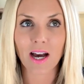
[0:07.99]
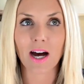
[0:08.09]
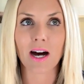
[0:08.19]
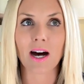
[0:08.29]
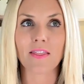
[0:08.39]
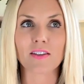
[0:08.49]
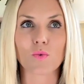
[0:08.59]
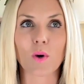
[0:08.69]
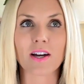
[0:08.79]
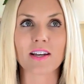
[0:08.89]
Uh, this
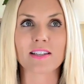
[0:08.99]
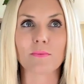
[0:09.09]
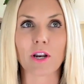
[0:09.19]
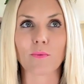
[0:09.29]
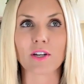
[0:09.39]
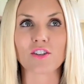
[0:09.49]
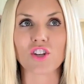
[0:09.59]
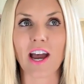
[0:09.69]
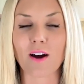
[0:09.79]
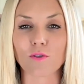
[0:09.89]
was someone I reached
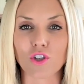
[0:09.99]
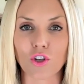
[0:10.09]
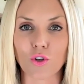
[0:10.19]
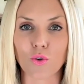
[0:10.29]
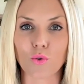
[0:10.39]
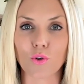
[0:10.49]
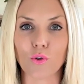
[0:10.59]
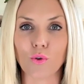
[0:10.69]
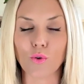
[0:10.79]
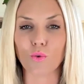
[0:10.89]
out to
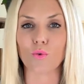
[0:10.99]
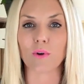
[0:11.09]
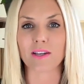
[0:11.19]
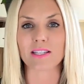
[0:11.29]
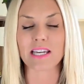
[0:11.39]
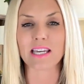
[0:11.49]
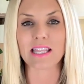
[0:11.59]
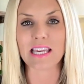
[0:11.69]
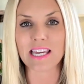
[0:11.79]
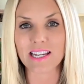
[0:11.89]
who was in
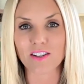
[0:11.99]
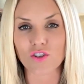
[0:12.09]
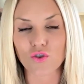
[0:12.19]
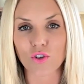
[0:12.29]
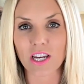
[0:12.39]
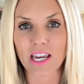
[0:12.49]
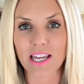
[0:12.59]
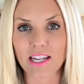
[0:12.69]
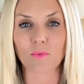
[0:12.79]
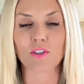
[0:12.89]
the industry
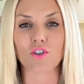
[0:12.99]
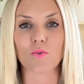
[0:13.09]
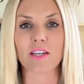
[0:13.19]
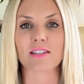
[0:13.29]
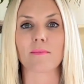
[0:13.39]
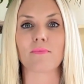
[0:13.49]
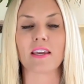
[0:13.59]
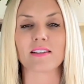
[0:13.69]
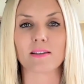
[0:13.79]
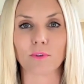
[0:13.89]
and was doing
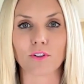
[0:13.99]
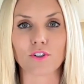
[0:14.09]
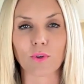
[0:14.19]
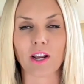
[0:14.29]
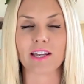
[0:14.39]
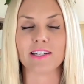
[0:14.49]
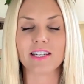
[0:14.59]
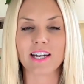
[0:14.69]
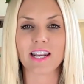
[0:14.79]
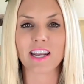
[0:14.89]
something similar to what I had
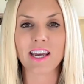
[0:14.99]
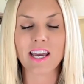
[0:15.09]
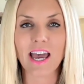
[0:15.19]
done.